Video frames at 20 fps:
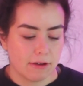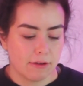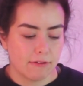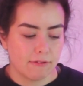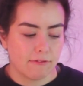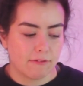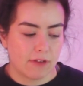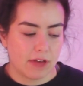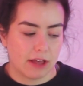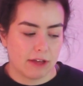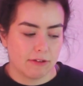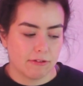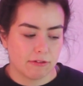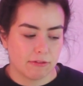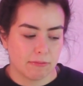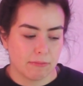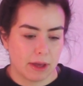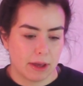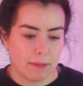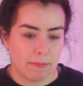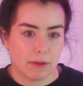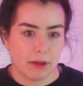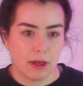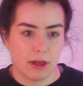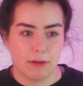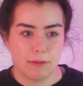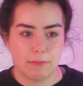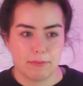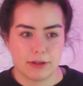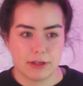found my
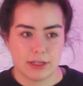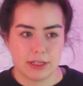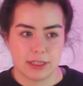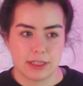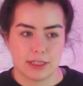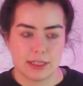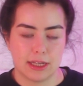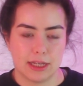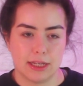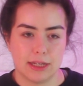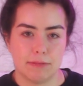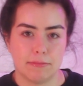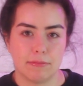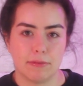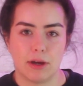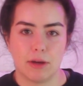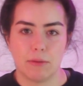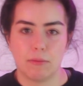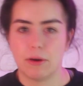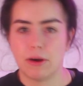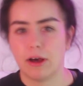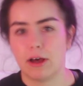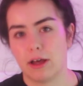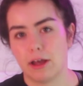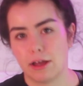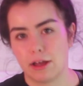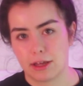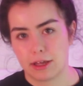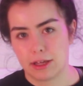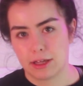purpose in my
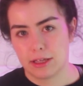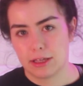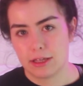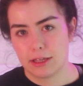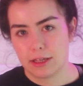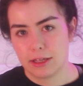work,